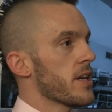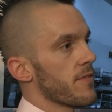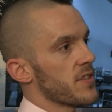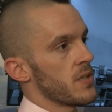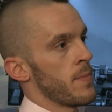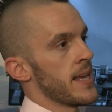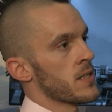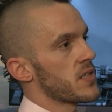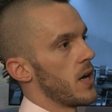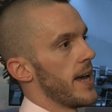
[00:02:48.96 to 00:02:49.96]
you give us some
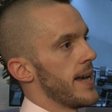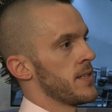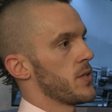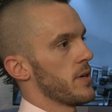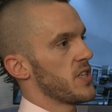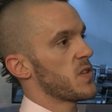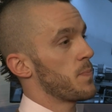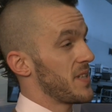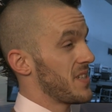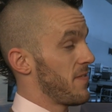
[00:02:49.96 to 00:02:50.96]
insight into a
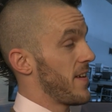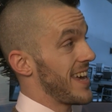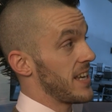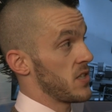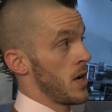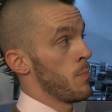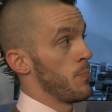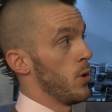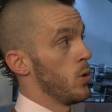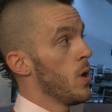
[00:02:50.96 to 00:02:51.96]
specific
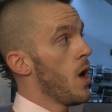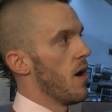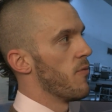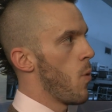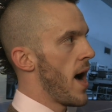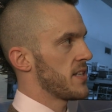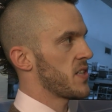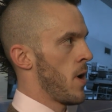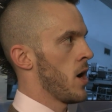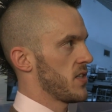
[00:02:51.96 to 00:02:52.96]
example of where
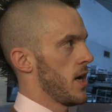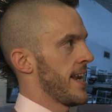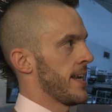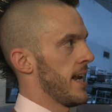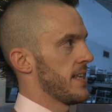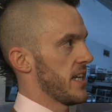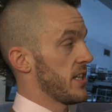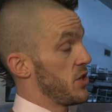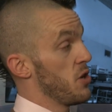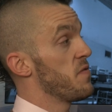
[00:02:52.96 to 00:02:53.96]
SmartSign
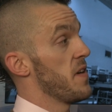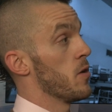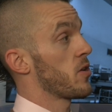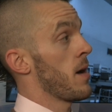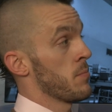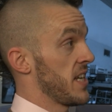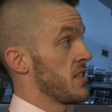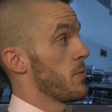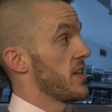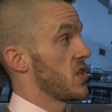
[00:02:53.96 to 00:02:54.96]
Analytics you feel comes
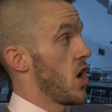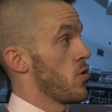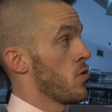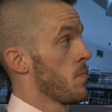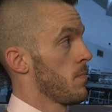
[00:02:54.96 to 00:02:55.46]
into its own?